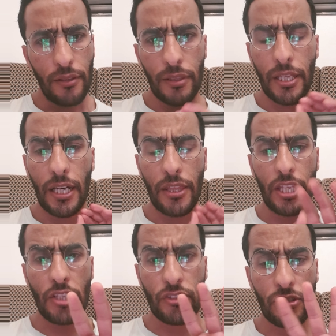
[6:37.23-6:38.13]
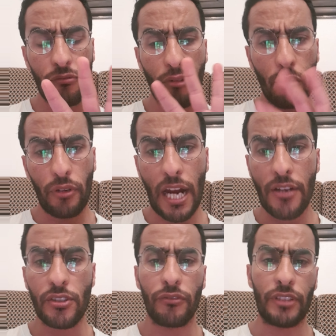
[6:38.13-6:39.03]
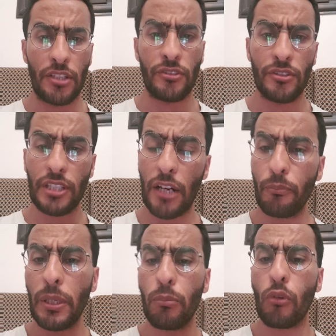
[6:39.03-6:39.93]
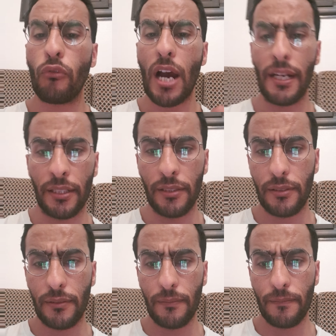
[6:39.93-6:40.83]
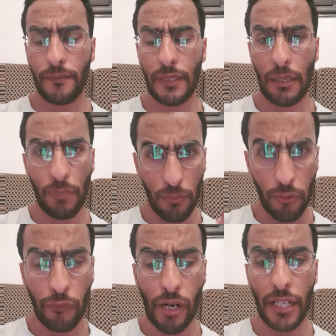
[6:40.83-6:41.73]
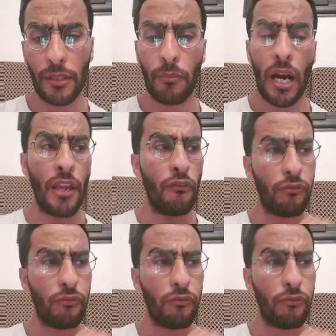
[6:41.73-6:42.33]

These 4 kinds of tests can be provided by